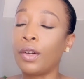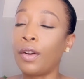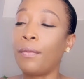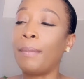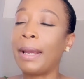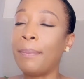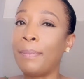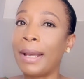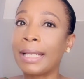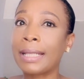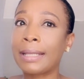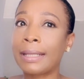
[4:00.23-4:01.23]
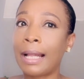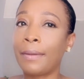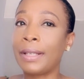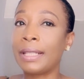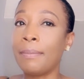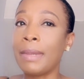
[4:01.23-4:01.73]
of my best
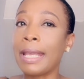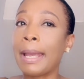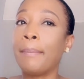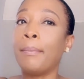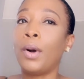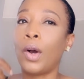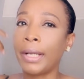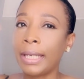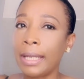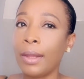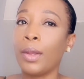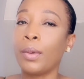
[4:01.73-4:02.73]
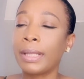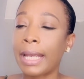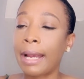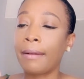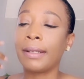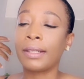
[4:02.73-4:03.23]
self, is me embodying those
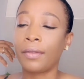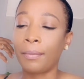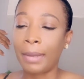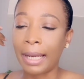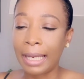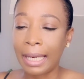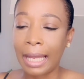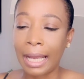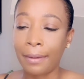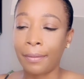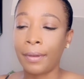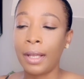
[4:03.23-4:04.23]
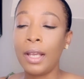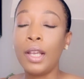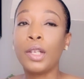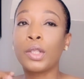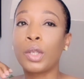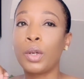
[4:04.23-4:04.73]
areas of my life.
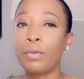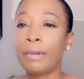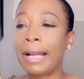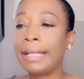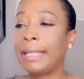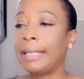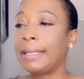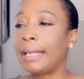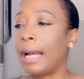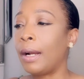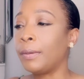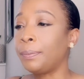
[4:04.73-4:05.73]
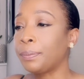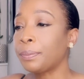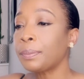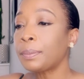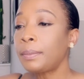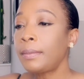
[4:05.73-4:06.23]
So write it down.
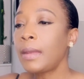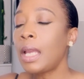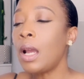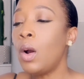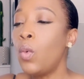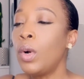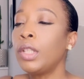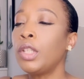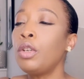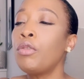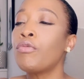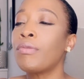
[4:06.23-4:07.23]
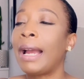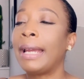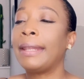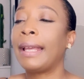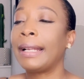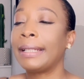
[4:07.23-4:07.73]
And once you
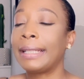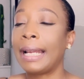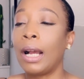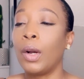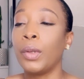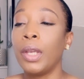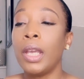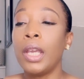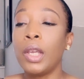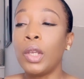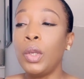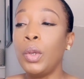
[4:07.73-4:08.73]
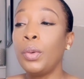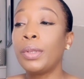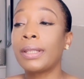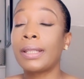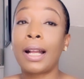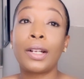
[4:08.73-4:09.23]
write that down, you
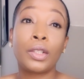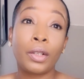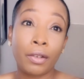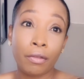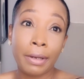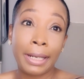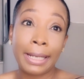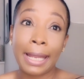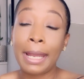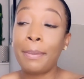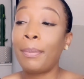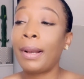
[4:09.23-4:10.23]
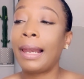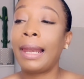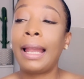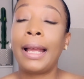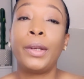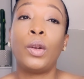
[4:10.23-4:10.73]
start to create a
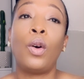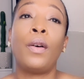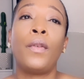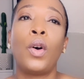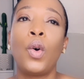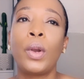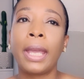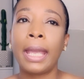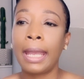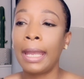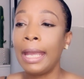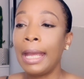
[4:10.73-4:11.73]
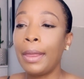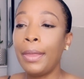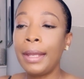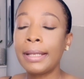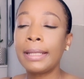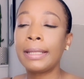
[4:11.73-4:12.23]
plan of, okay,
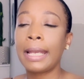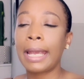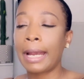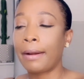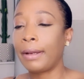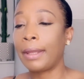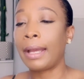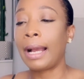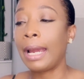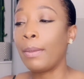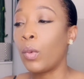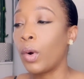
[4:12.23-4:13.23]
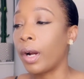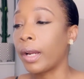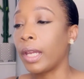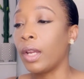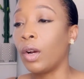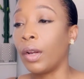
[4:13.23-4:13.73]
this is the area that I'm
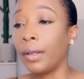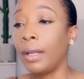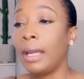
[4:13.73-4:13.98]
working on